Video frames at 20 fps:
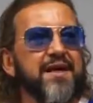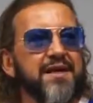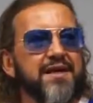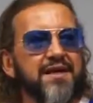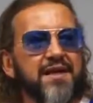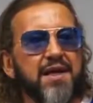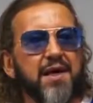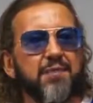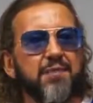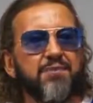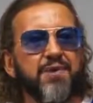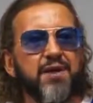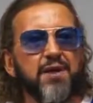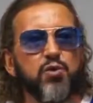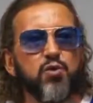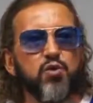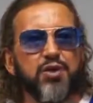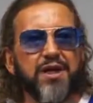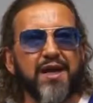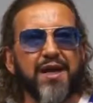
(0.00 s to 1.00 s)
It
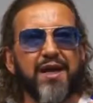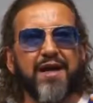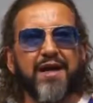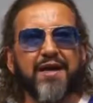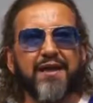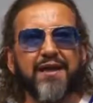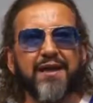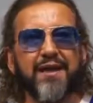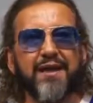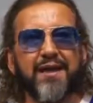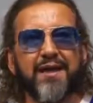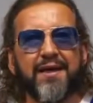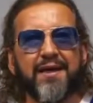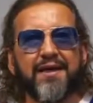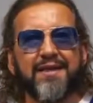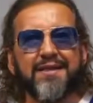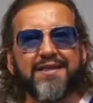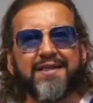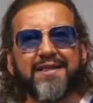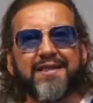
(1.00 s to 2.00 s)
is a fixed
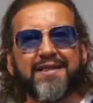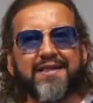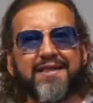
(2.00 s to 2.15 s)
system.